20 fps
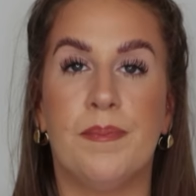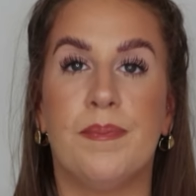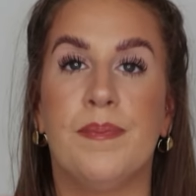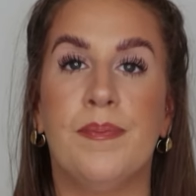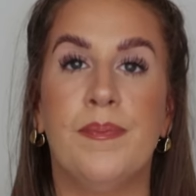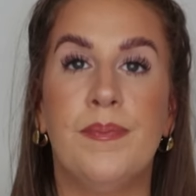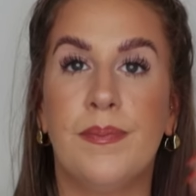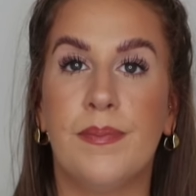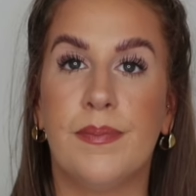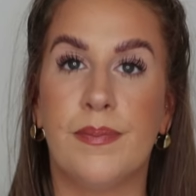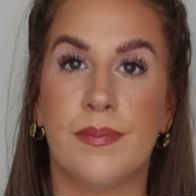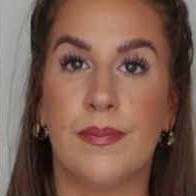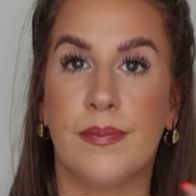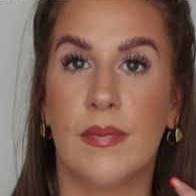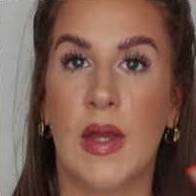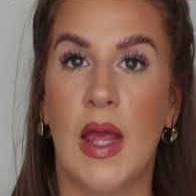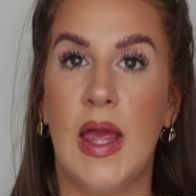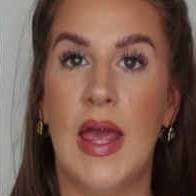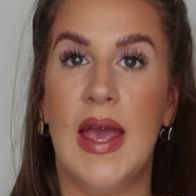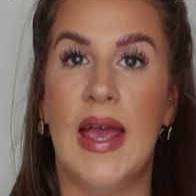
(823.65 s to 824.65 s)

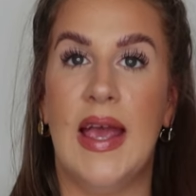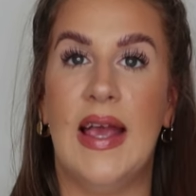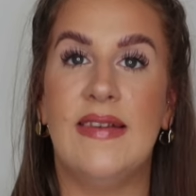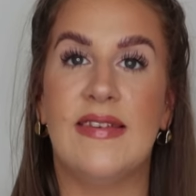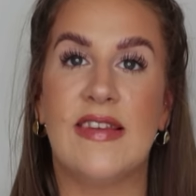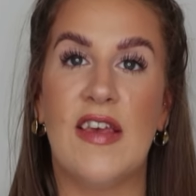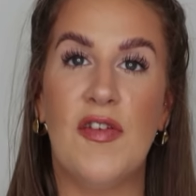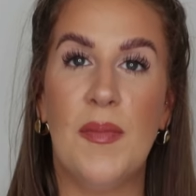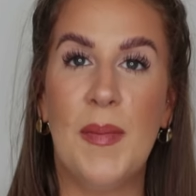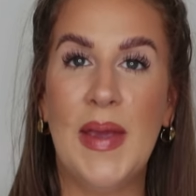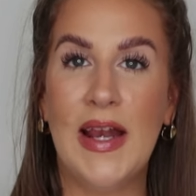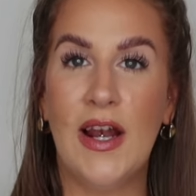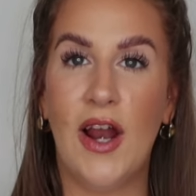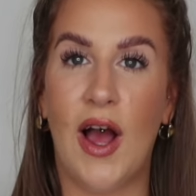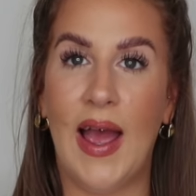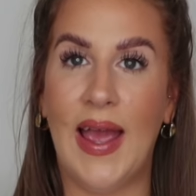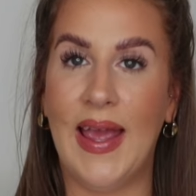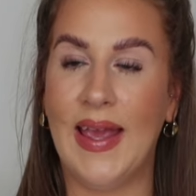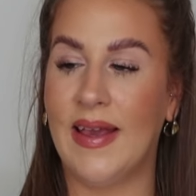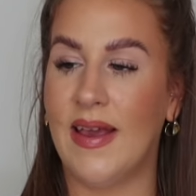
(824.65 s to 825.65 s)
It's giving me
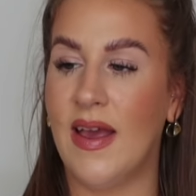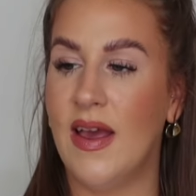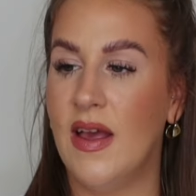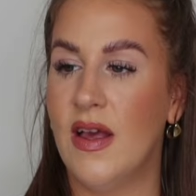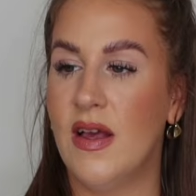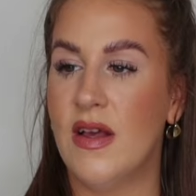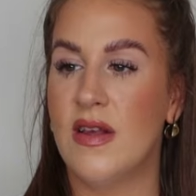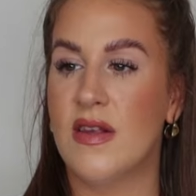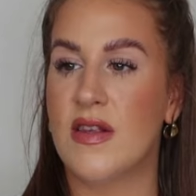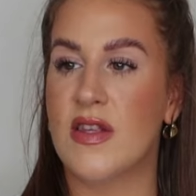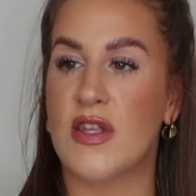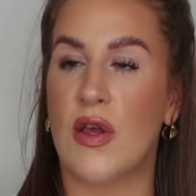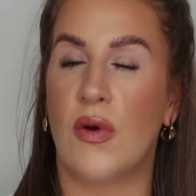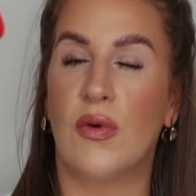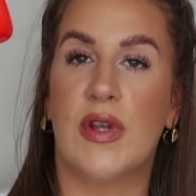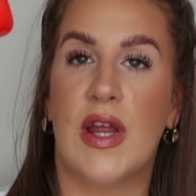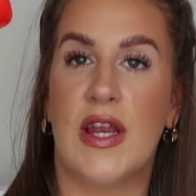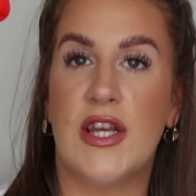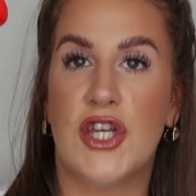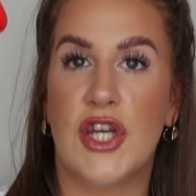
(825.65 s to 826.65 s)
like
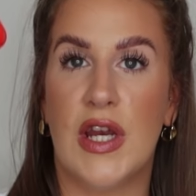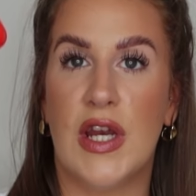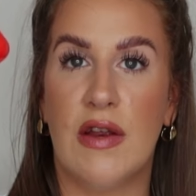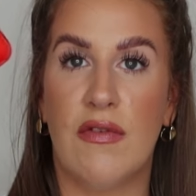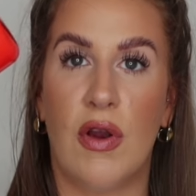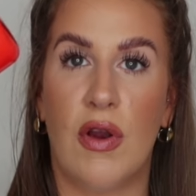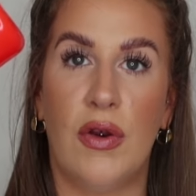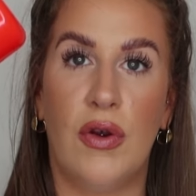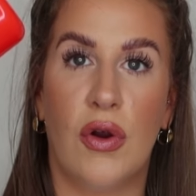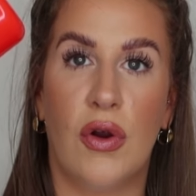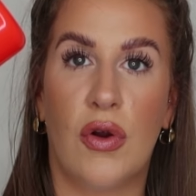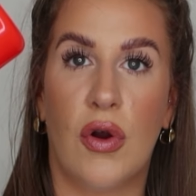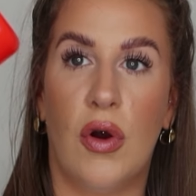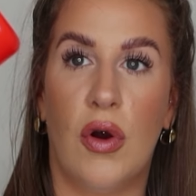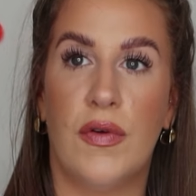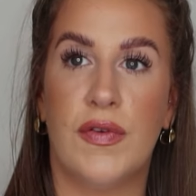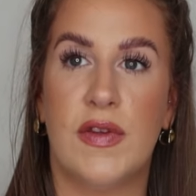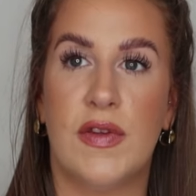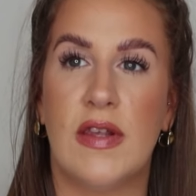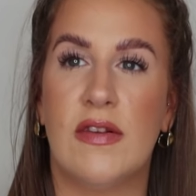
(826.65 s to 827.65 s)
Sol de Janeiro
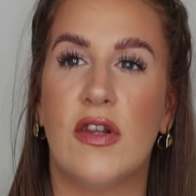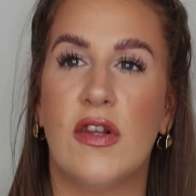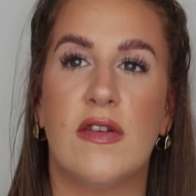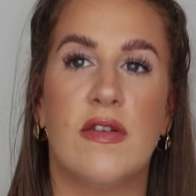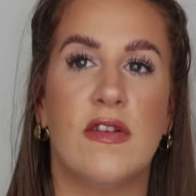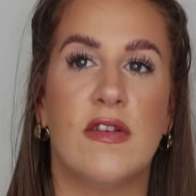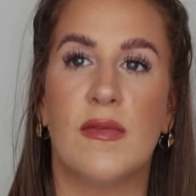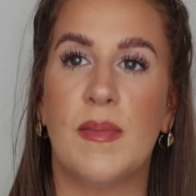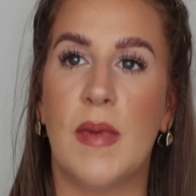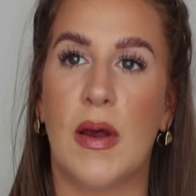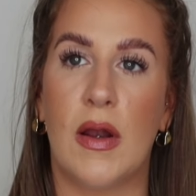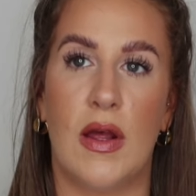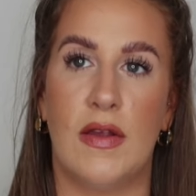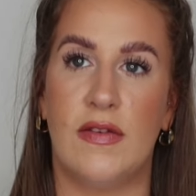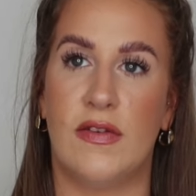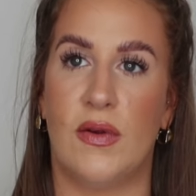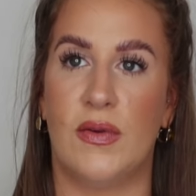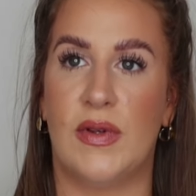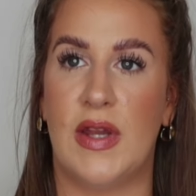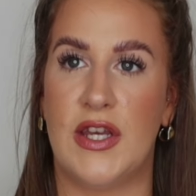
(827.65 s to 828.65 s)
knockoffs. It doesn't smell
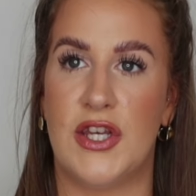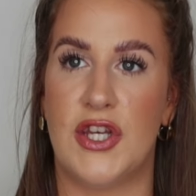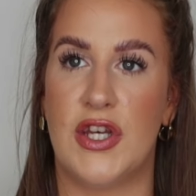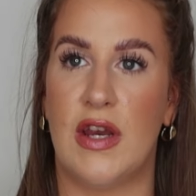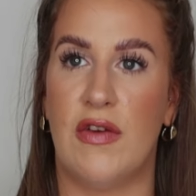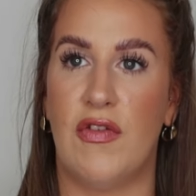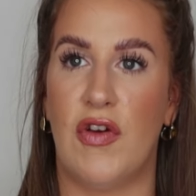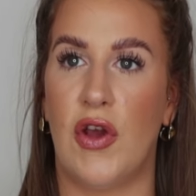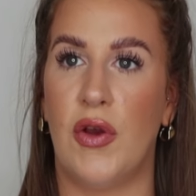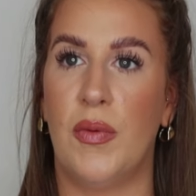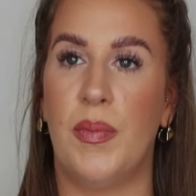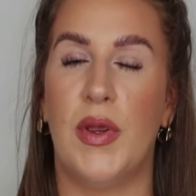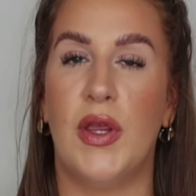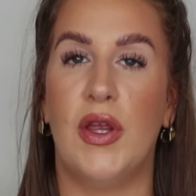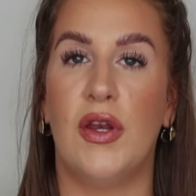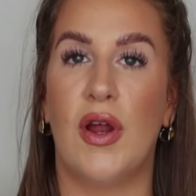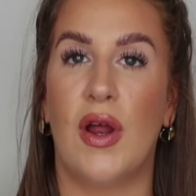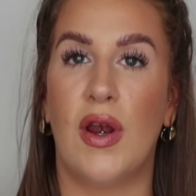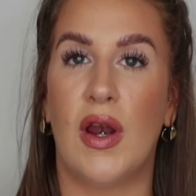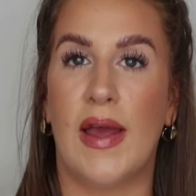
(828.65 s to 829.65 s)
like Sol de Janeiro, but
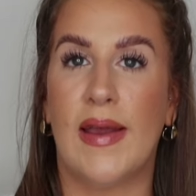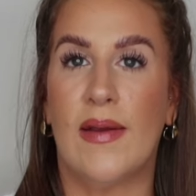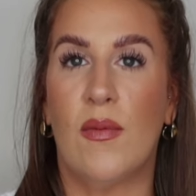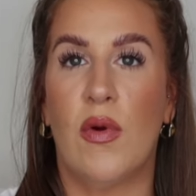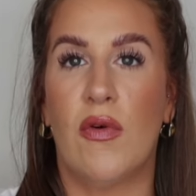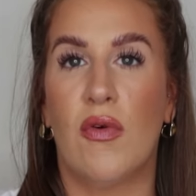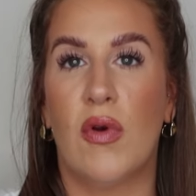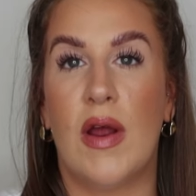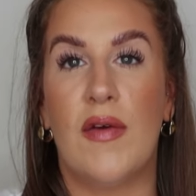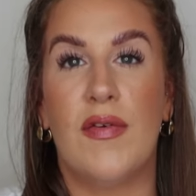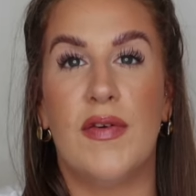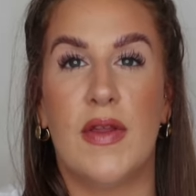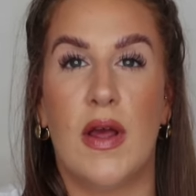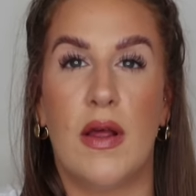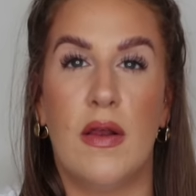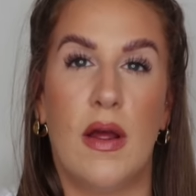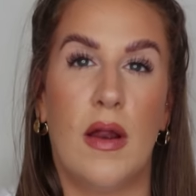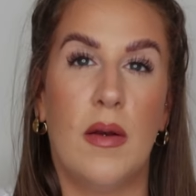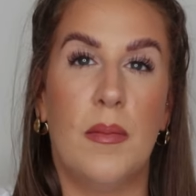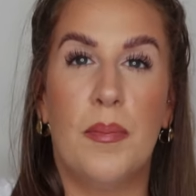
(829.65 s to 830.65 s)
you know, like we're all loving
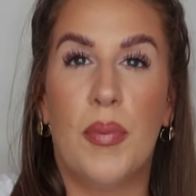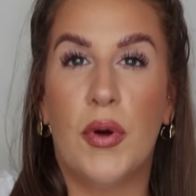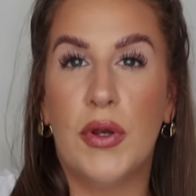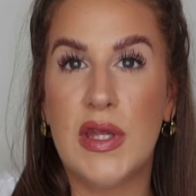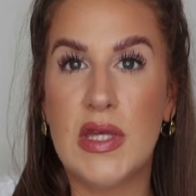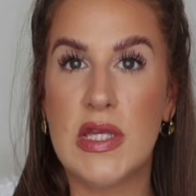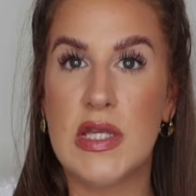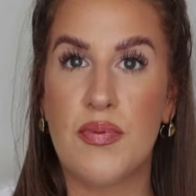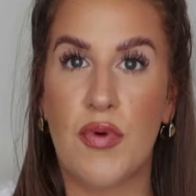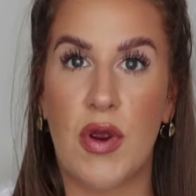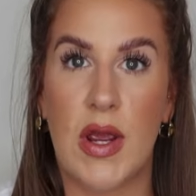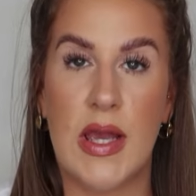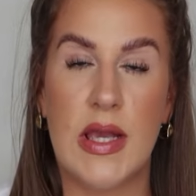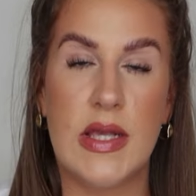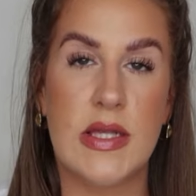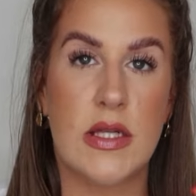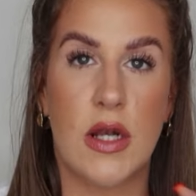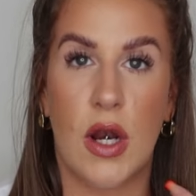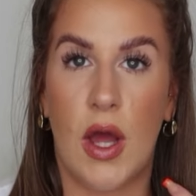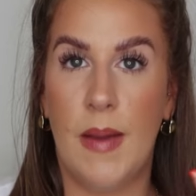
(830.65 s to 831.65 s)
that body
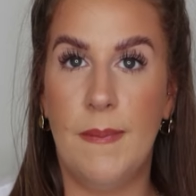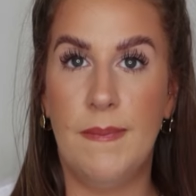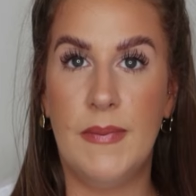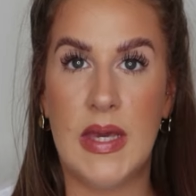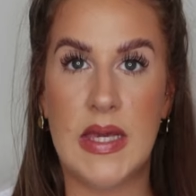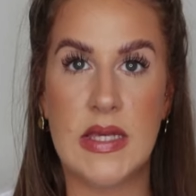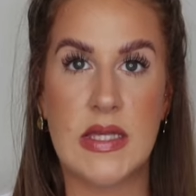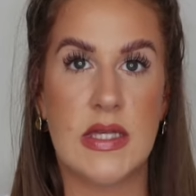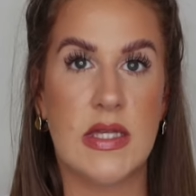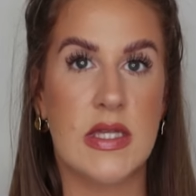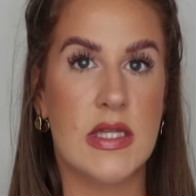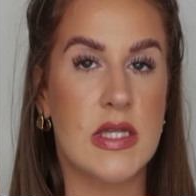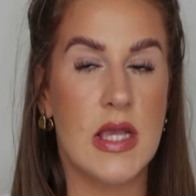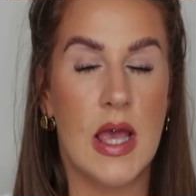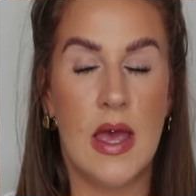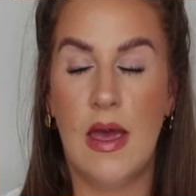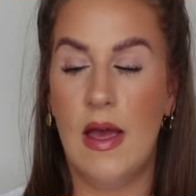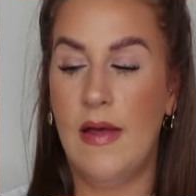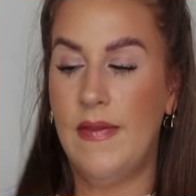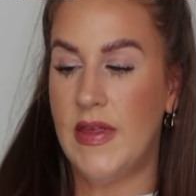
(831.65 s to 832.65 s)
sprays, like mists.
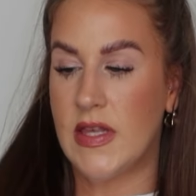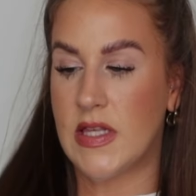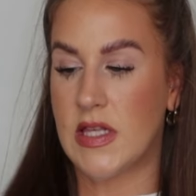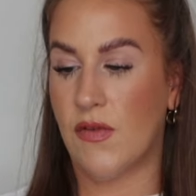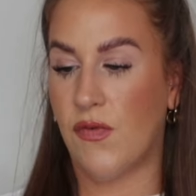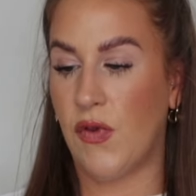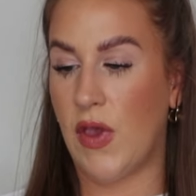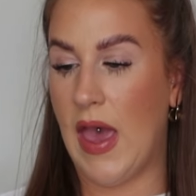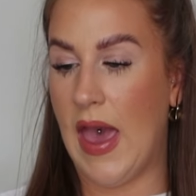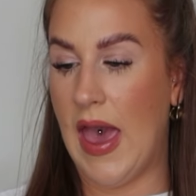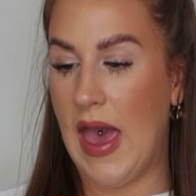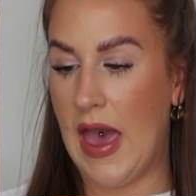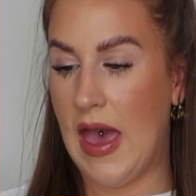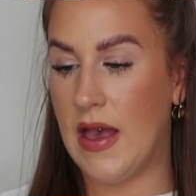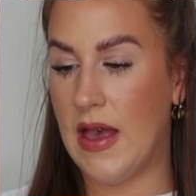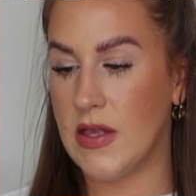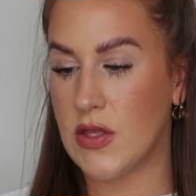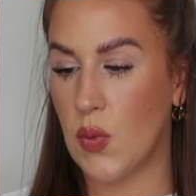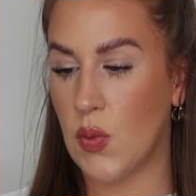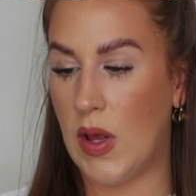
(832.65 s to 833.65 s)
This is for your
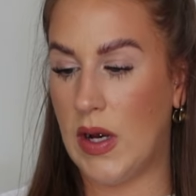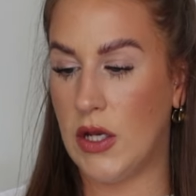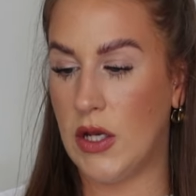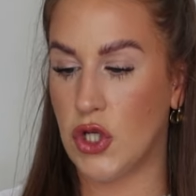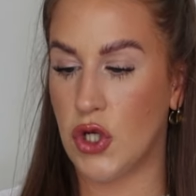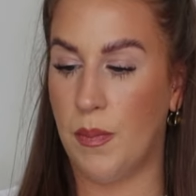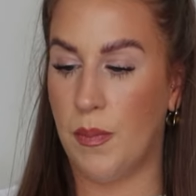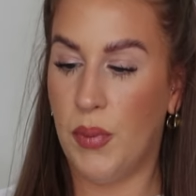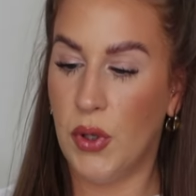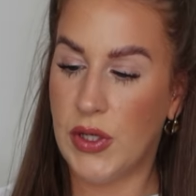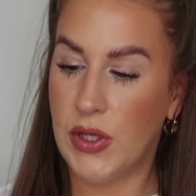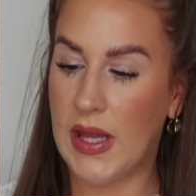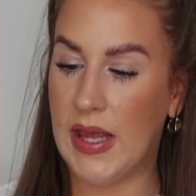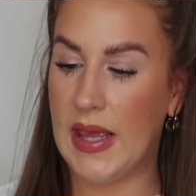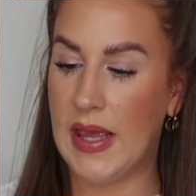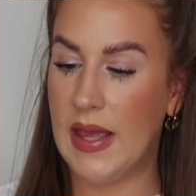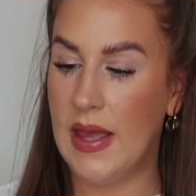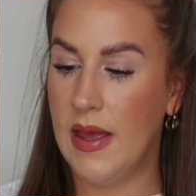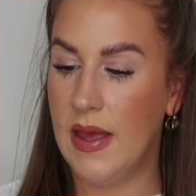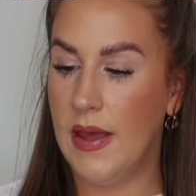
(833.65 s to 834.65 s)
hair as well as your
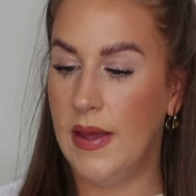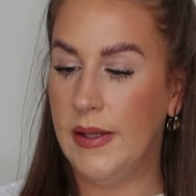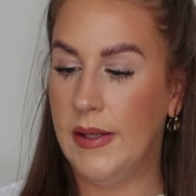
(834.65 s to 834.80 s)
body.